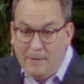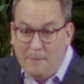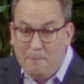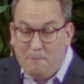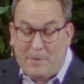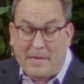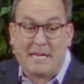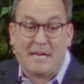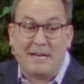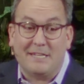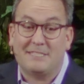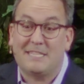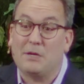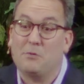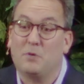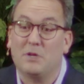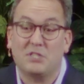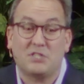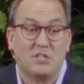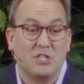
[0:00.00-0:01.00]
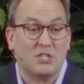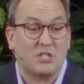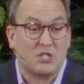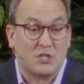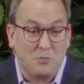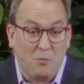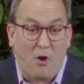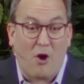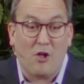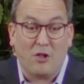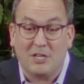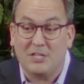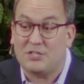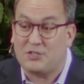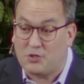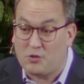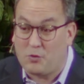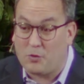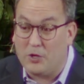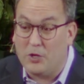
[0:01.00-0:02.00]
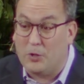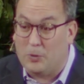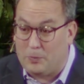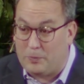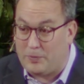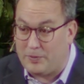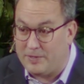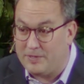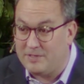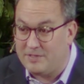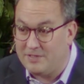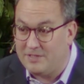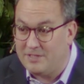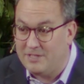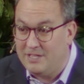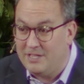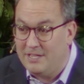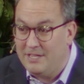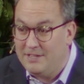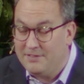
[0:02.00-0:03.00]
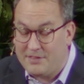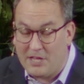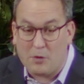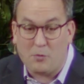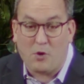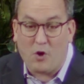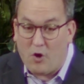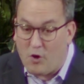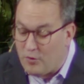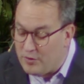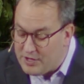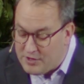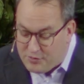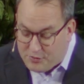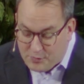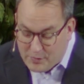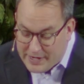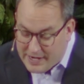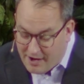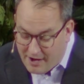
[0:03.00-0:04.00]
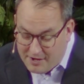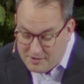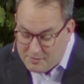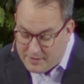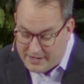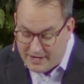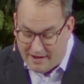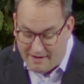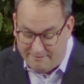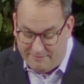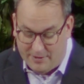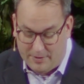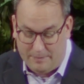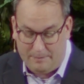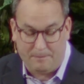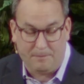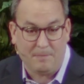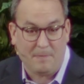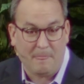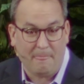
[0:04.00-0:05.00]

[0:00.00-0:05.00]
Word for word: Because it was the smallest group. There were only three hundred of them.